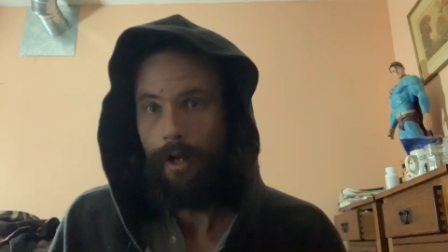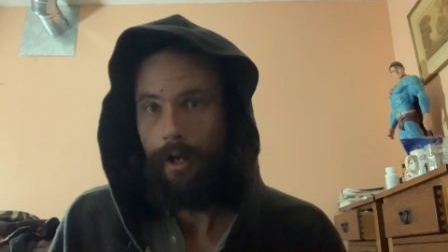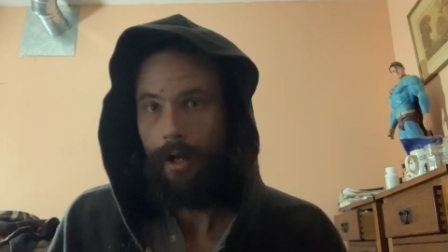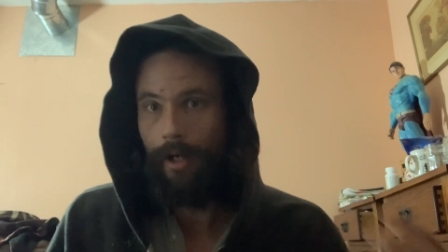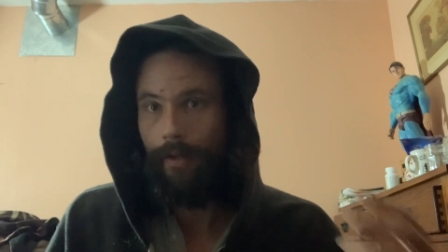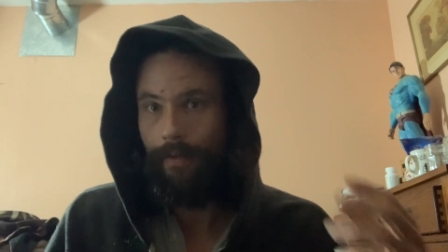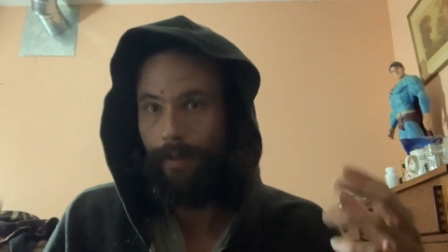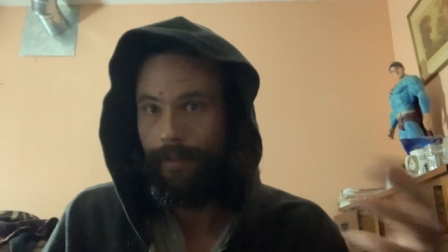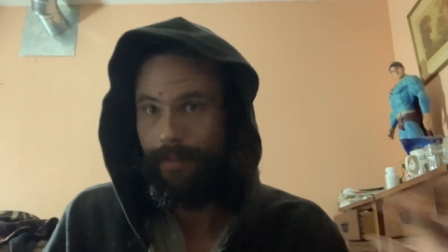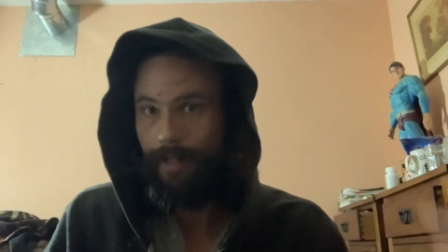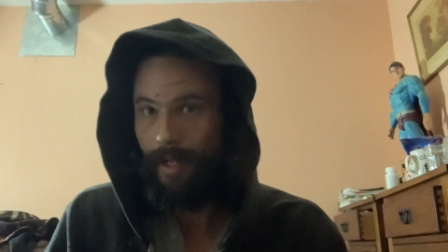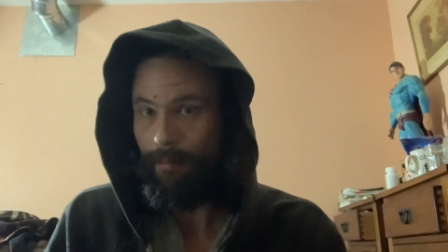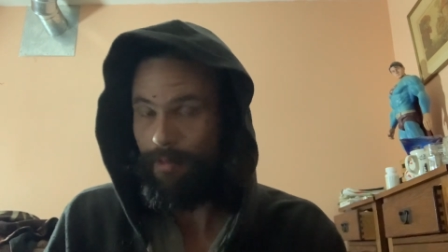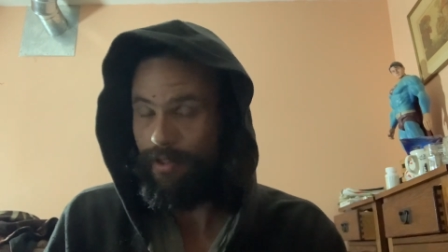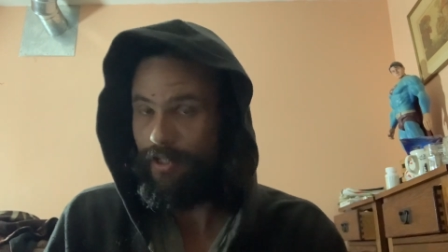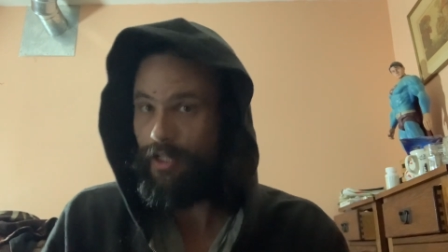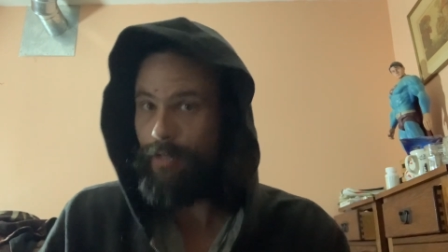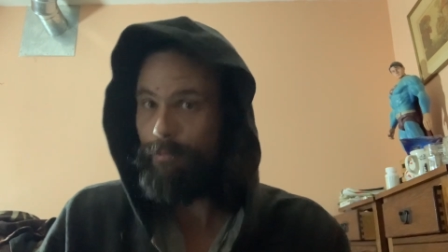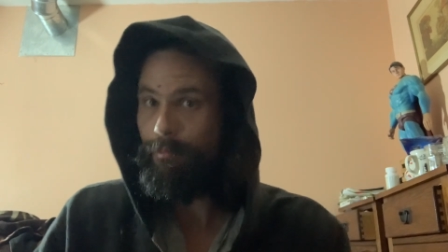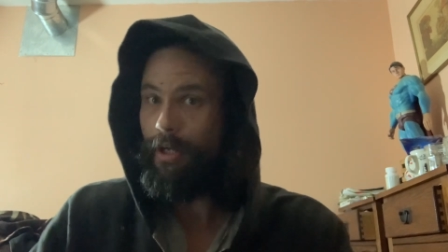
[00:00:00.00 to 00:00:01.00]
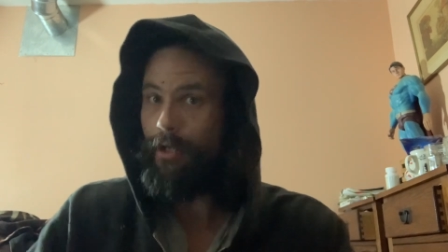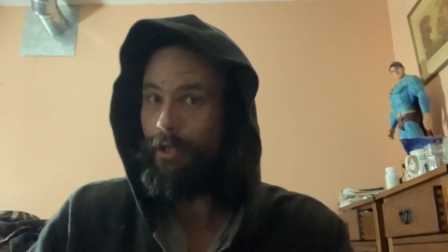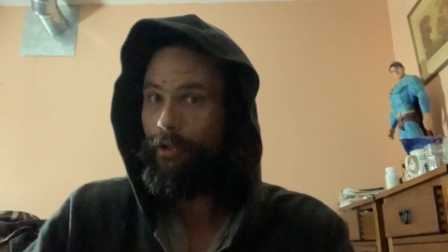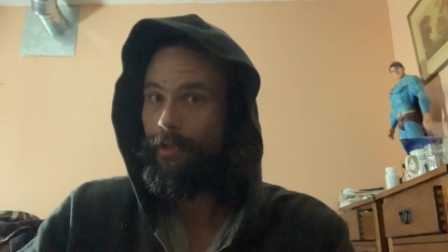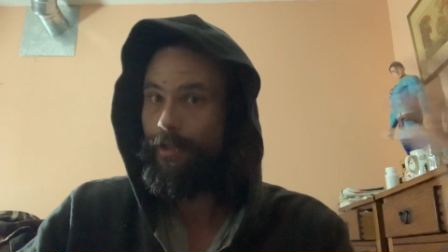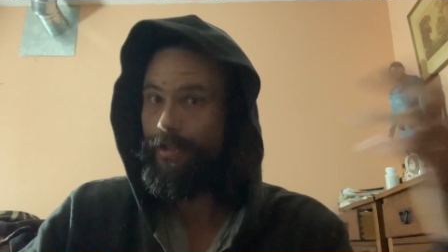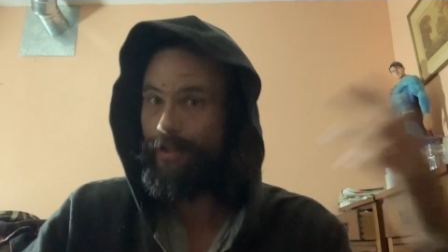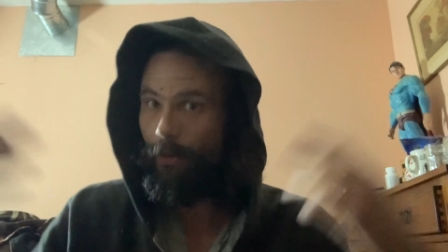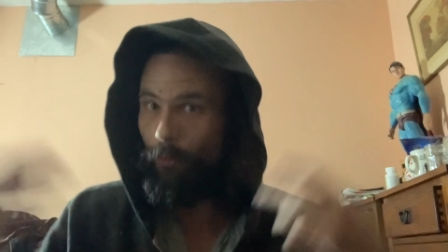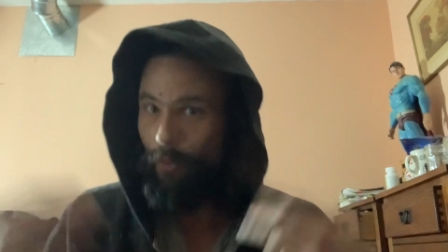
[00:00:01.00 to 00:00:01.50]
on the type of
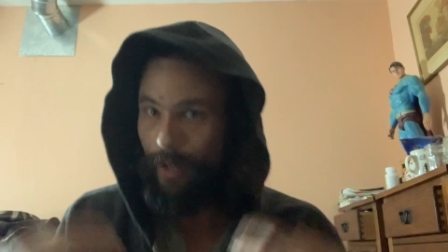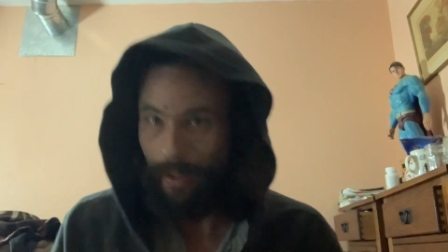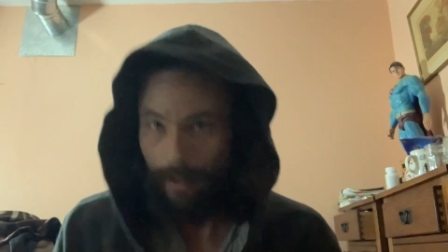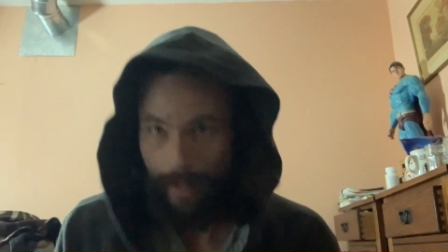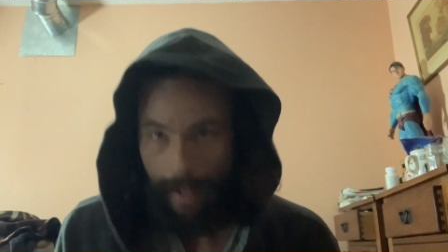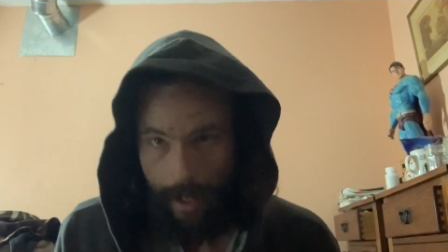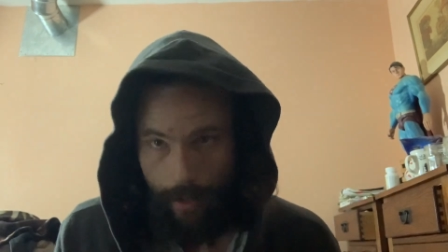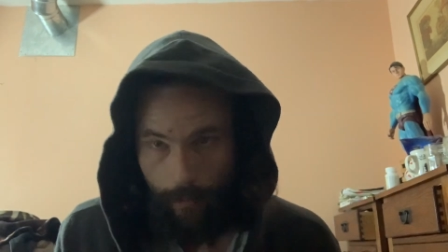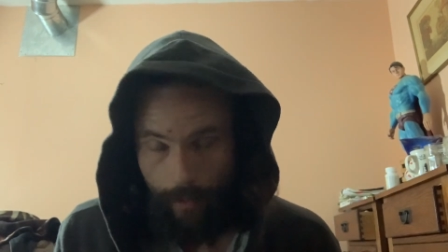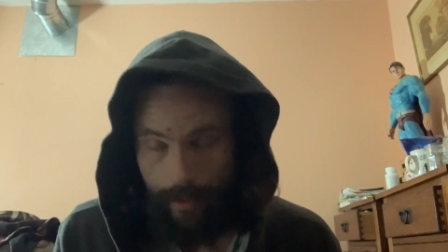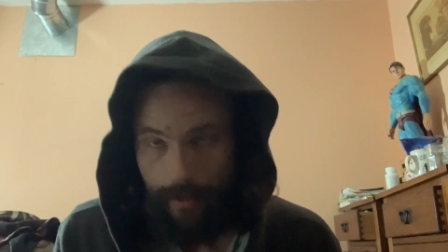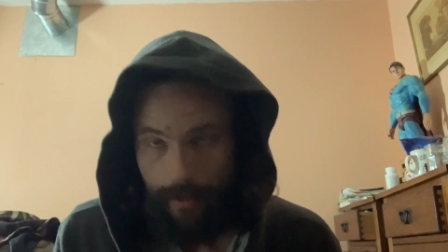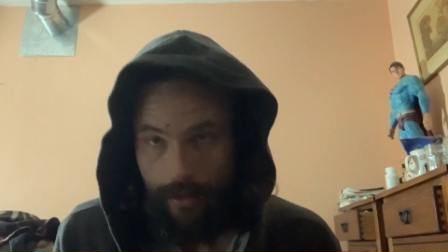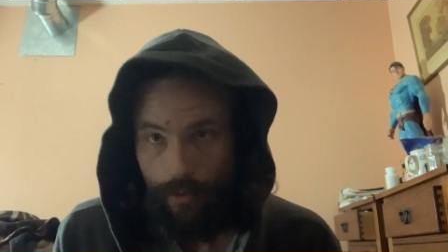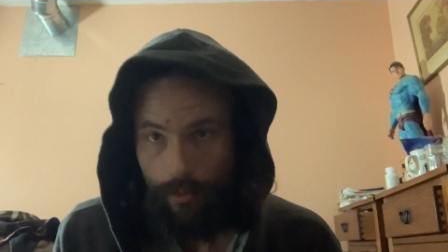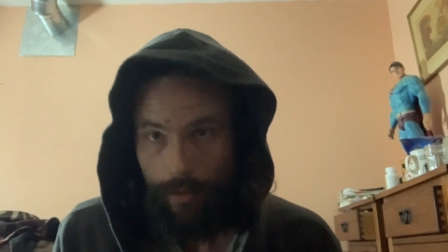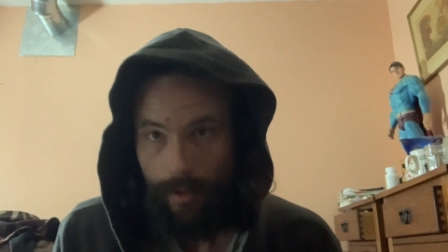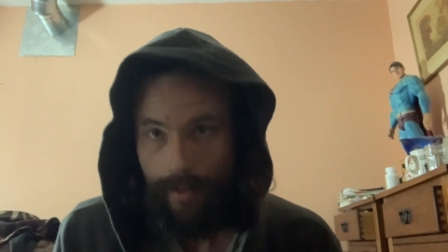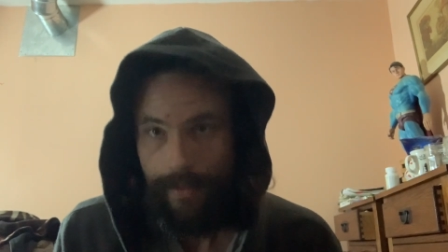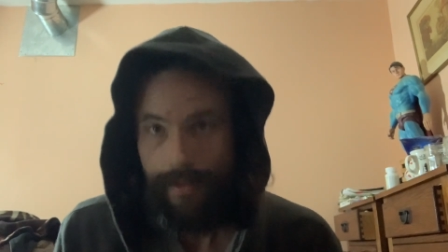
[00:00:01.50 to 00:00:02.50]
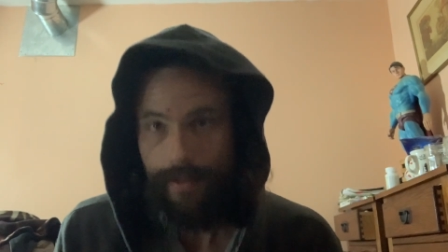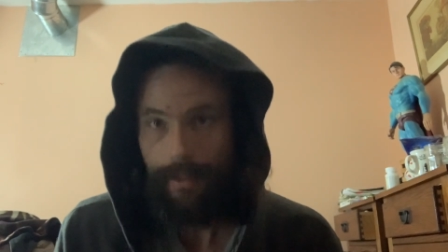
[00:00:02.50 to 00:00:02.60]
spirits that we allow into us,